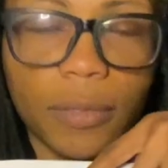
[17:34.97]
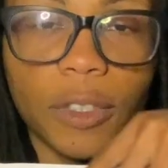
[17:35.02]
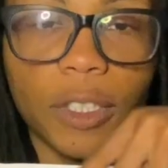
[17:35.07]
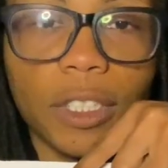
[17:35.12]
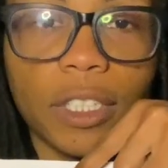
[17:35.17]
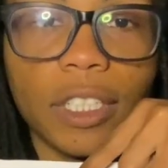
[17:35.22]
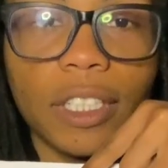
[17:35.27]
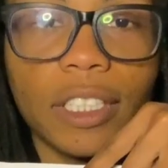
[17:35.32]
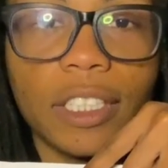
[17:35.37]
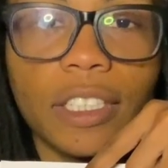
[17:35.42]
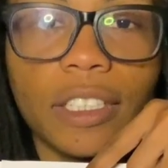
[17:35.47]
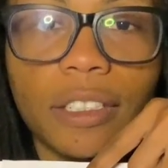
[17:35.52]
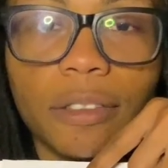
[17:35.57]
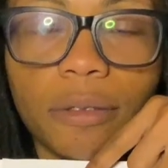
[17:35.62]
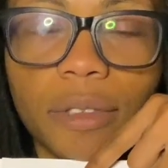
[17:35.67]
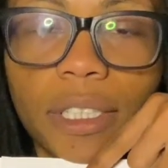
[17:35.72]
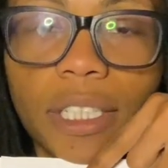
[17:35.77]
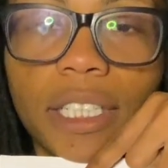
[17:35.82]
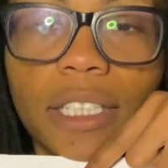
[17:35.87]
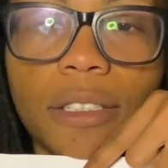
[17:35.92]
So I'd start
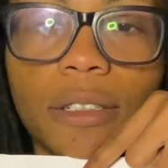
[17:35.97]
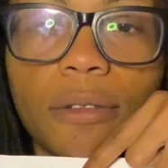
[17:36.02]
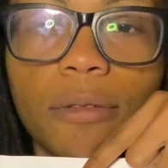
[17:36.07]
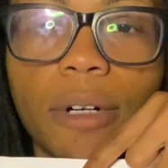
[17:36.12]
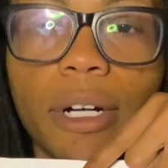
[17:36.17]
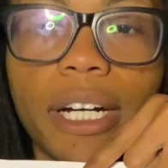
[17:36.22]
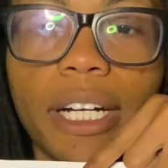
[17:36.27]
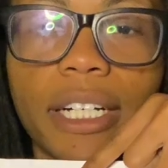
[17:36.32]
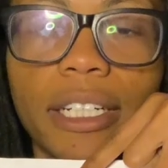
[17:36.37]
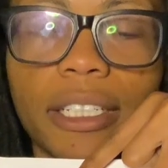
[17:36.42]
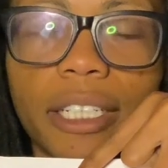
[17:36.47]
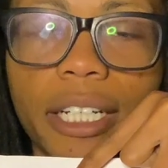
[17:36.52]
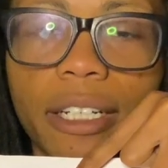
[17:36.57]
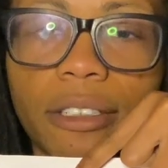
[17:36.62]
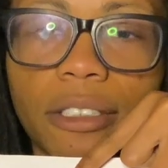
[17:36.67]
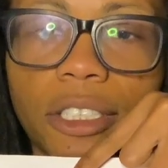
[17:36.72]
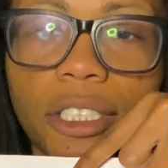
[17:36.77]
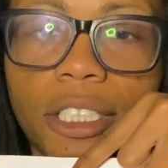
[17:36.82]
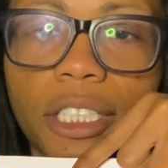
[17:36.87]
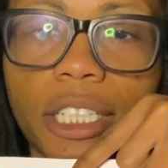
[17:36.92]
with the little wired
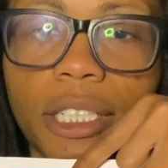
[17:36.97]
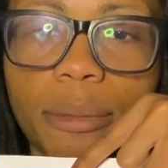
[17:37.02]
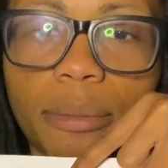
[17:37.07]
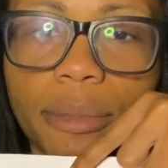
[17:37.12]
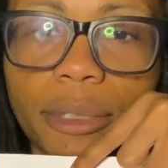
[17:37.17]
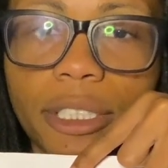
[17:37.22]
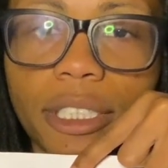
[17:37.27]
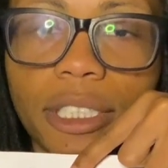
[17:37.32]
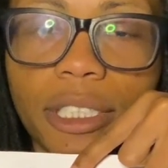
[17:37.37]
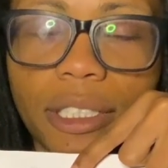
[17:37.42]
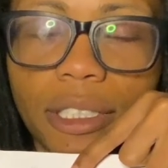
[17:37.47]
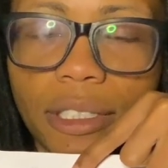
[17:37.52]
out shapes,